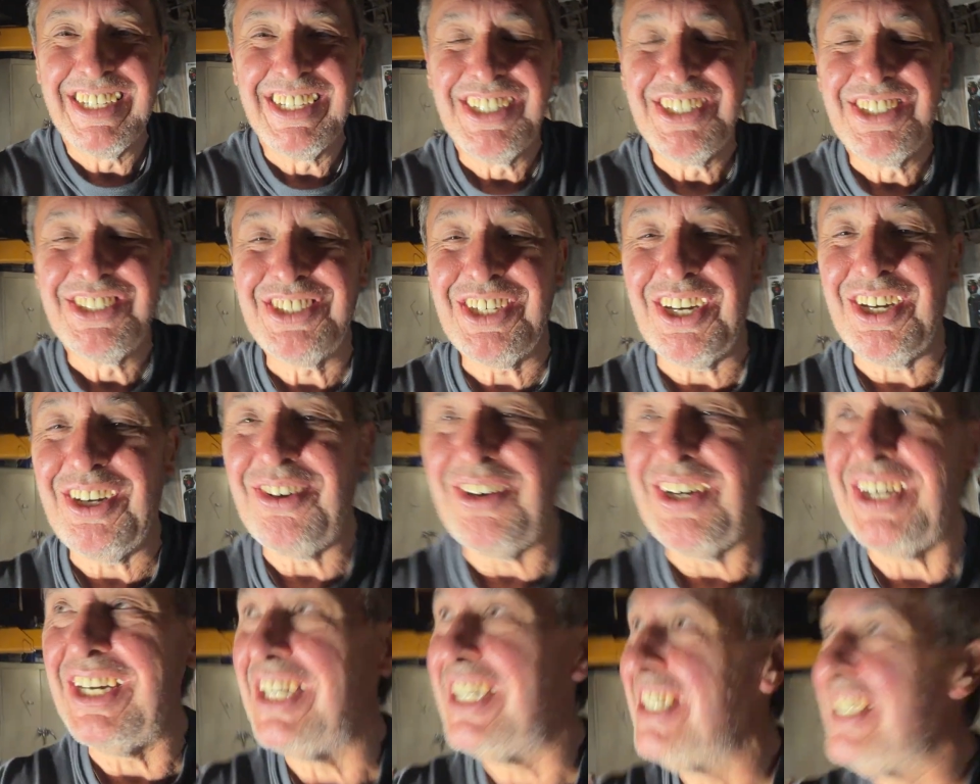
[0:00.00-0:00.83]

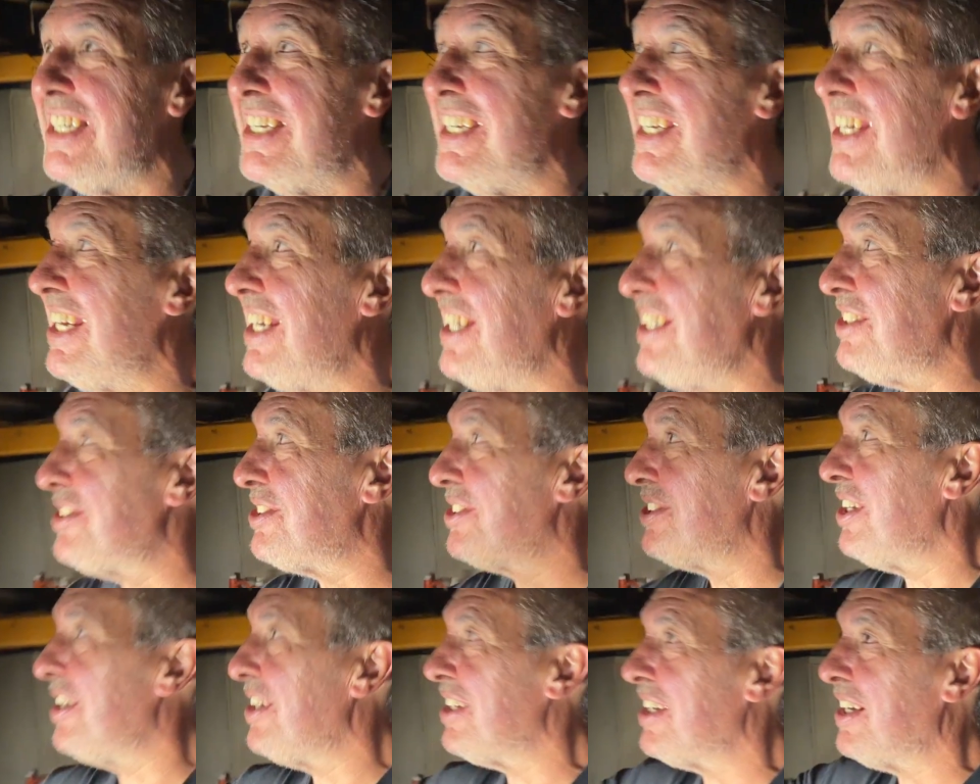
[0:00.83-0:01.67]
So he's
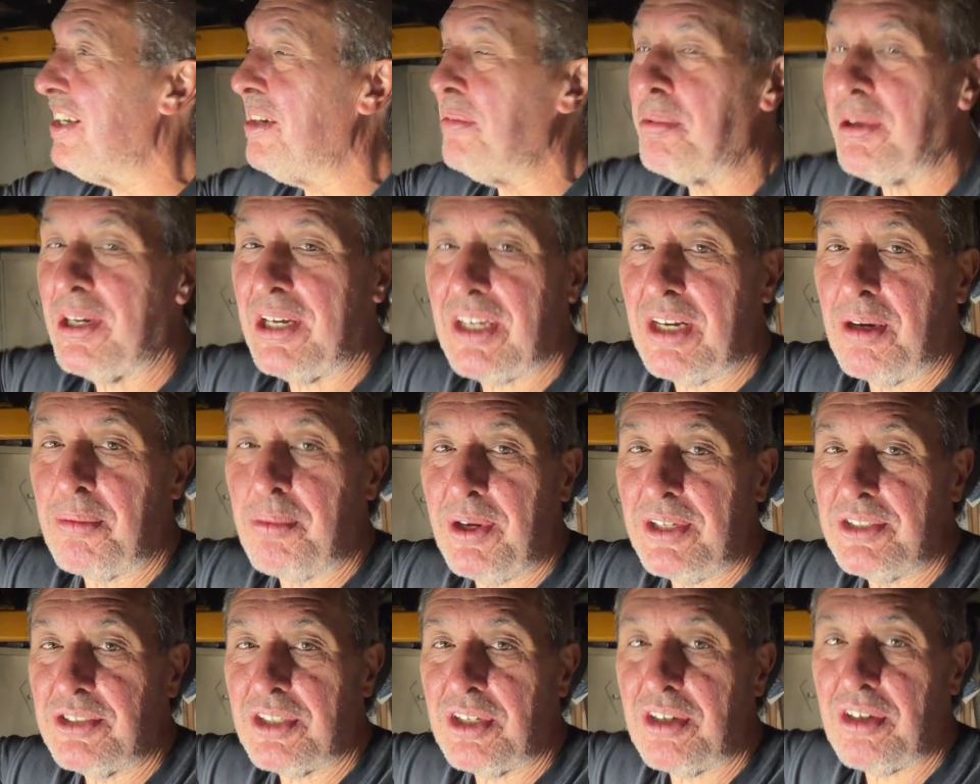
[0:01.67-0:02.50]
gonna pick it up
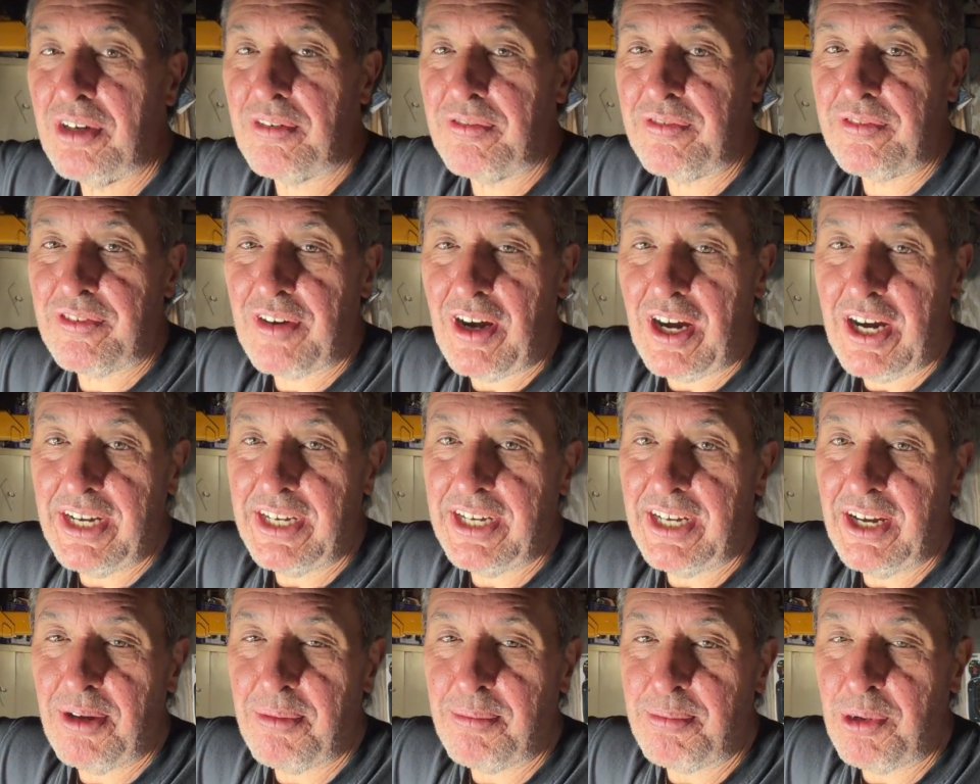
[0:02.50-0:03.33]
Wednesday or
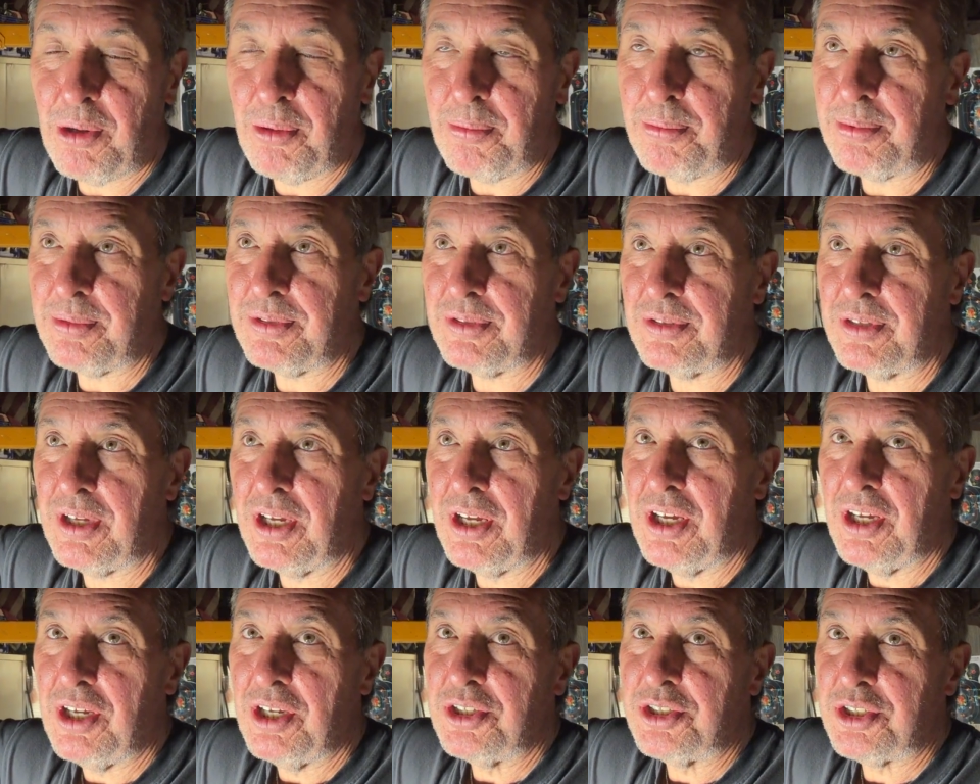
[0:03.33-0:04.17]
Friday. I'm hoping
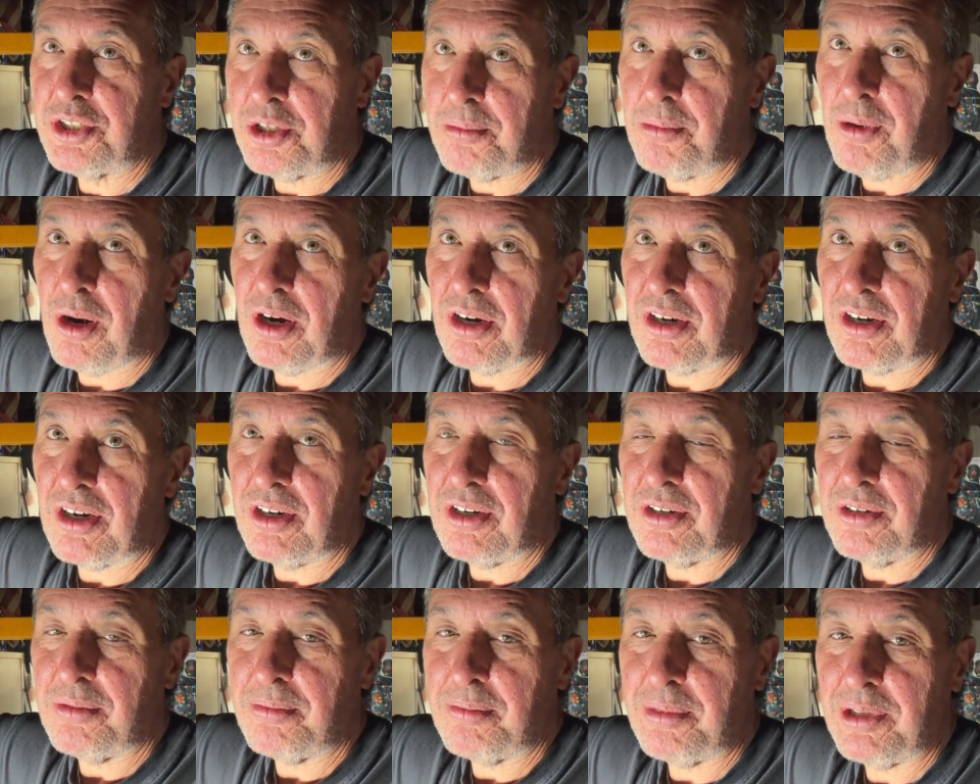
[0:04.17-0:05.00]

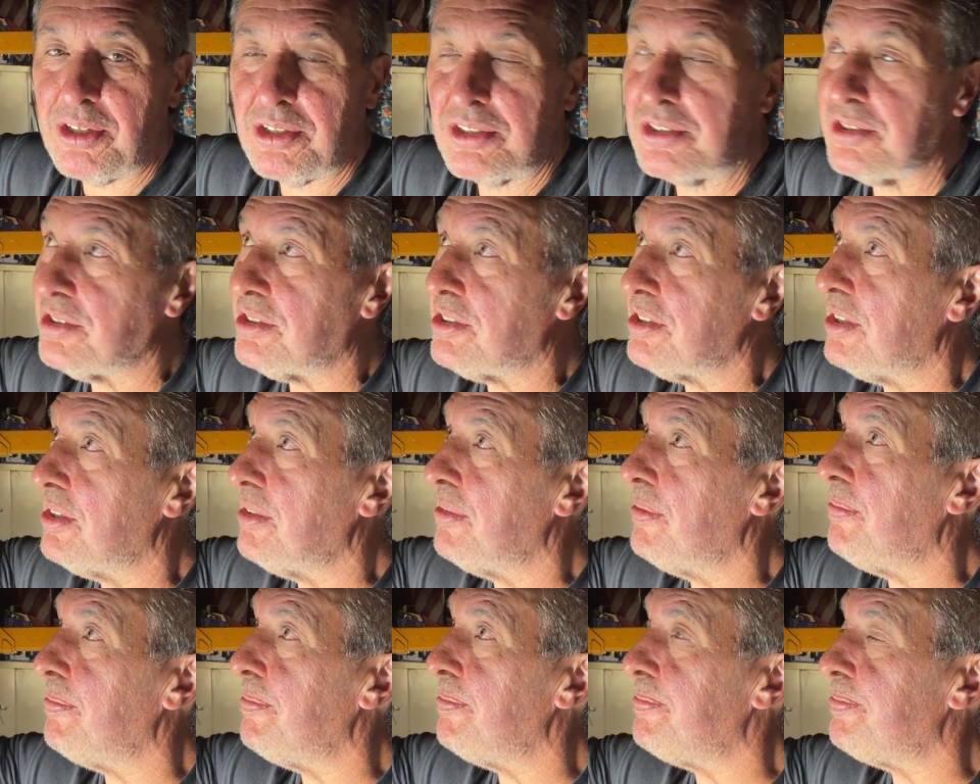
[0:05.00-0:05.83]
tomorrow, because
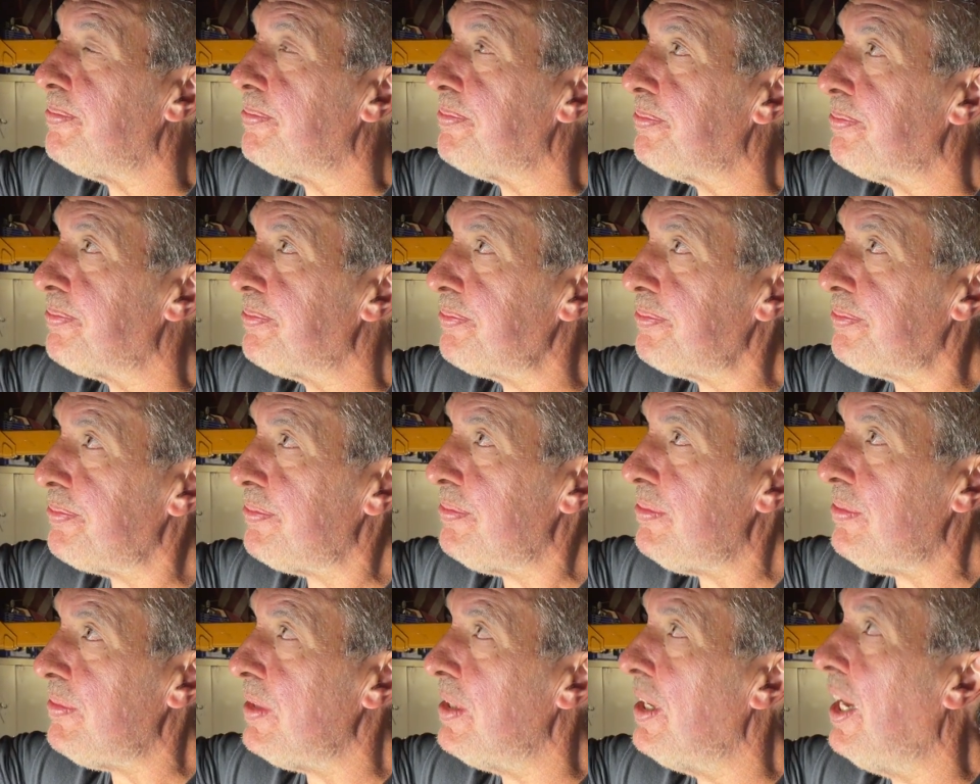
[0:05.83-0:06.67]

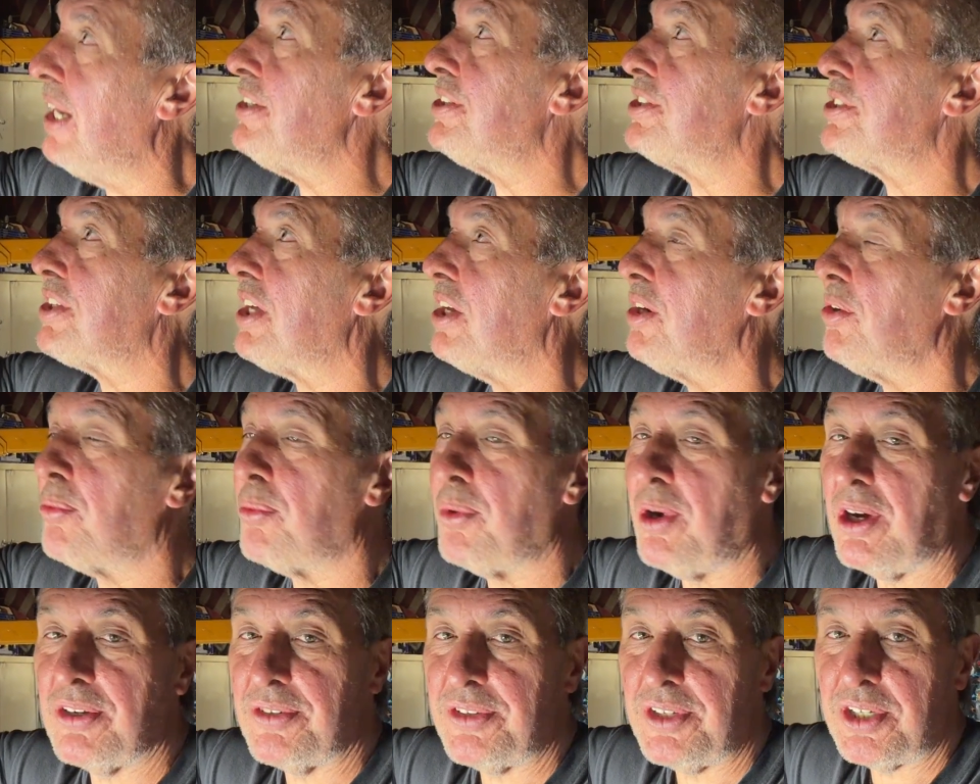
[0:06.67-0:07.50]
I just gotta
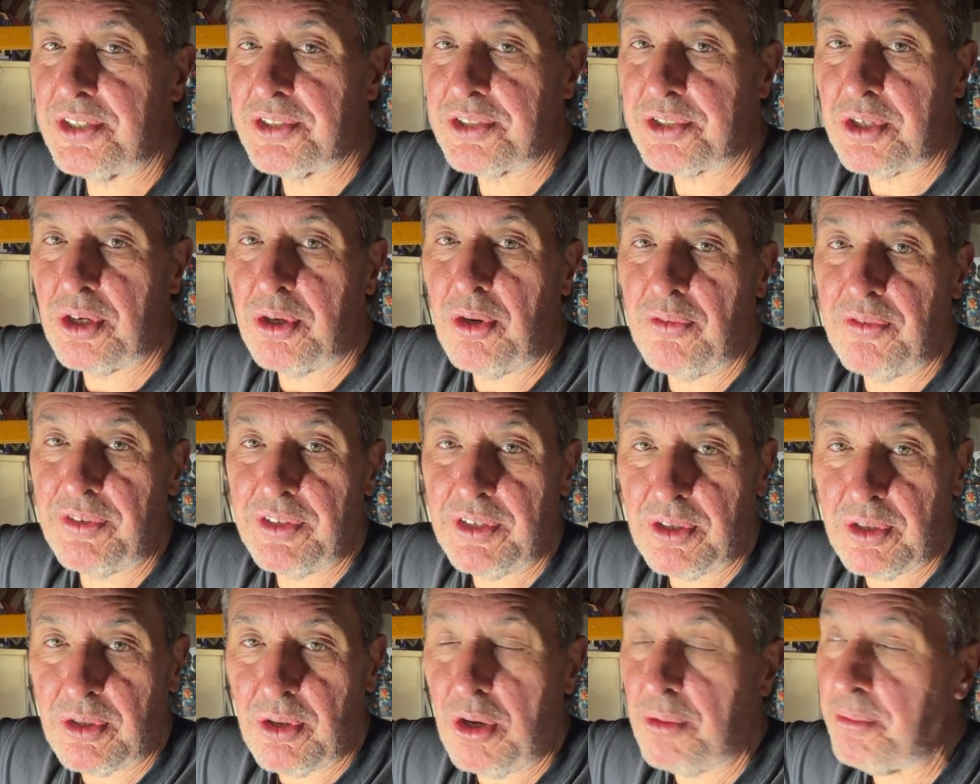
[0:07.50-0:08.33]
weld this, so hopefully
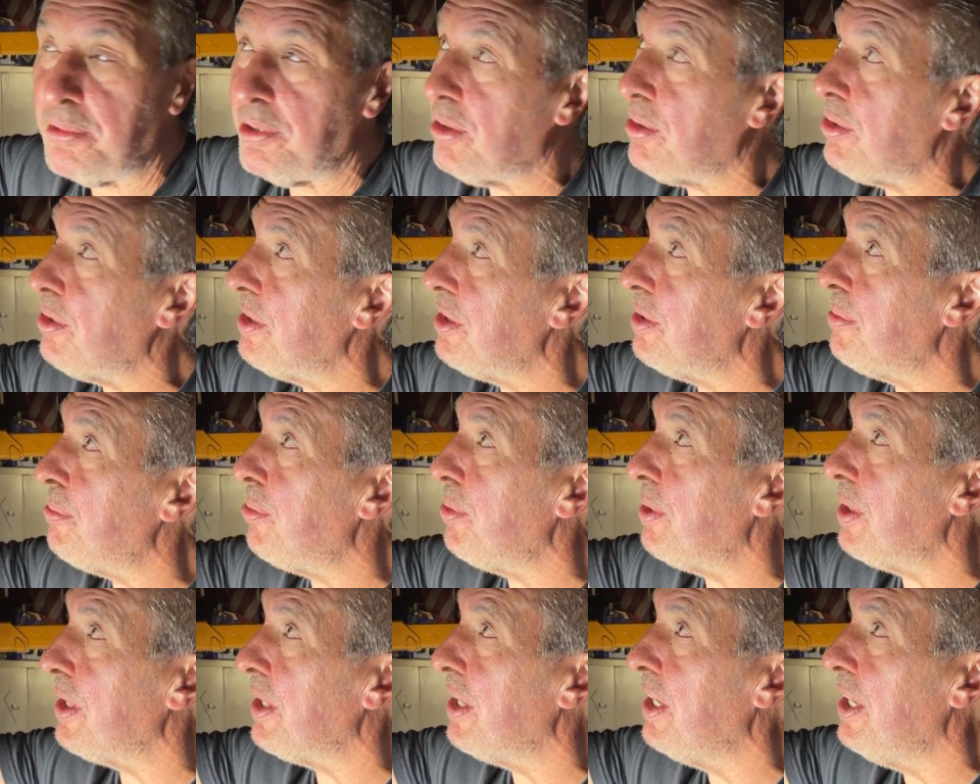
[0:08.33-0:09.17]
he'll call me early in the
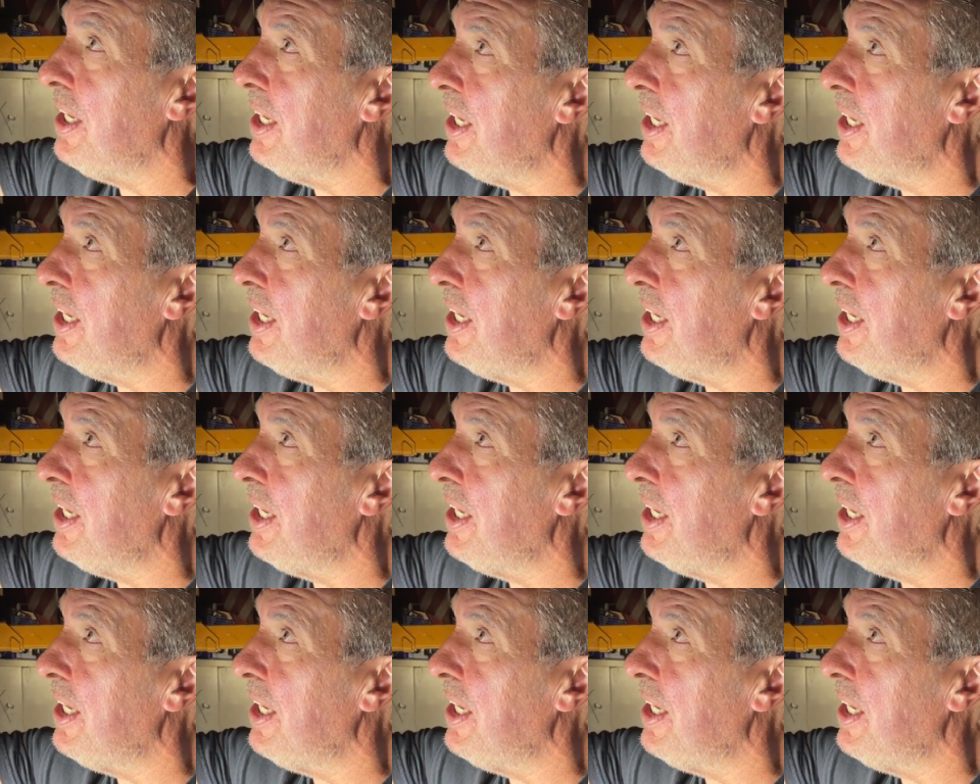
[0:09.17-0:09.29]
morning.